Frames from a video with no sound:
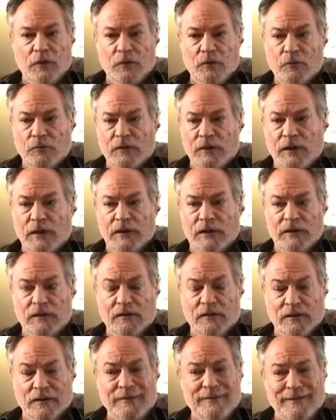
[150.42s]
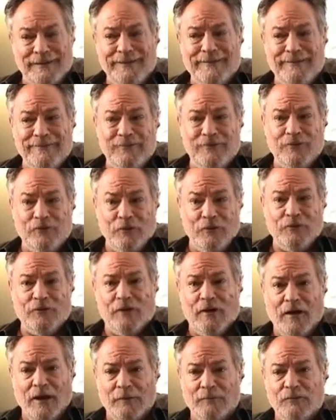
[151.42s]
And this is
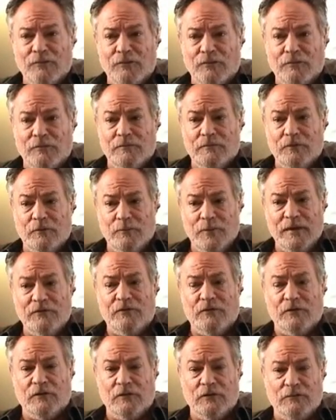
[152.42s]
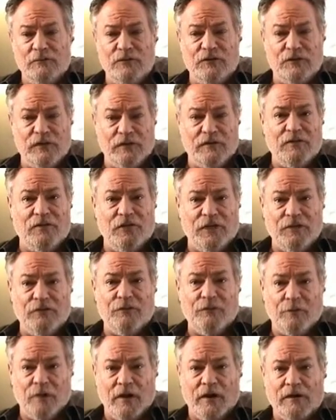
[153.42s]
our time to basically set
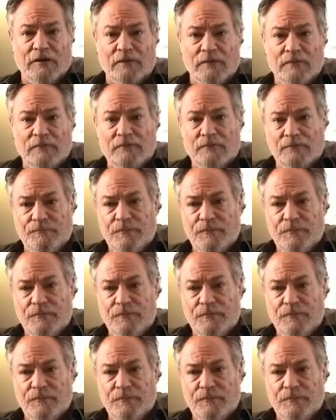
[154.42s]
things right.